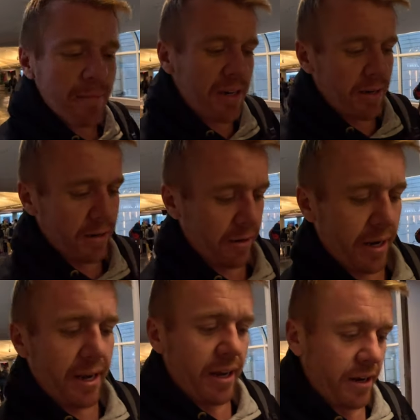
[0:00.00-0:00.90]
here
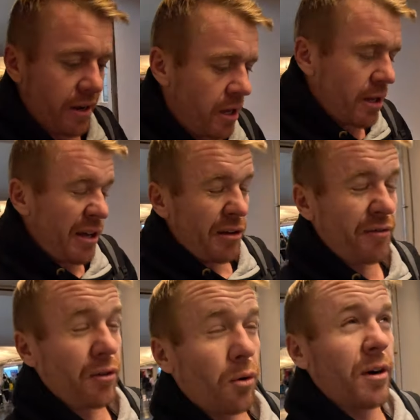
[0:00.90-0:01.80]
in
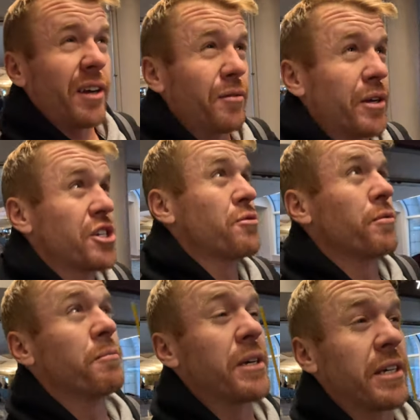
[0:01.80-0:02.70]
Florida, which
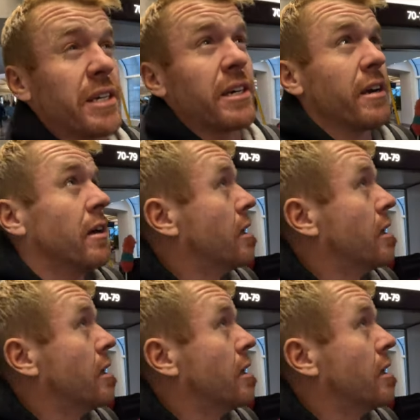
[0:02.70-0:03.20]
would be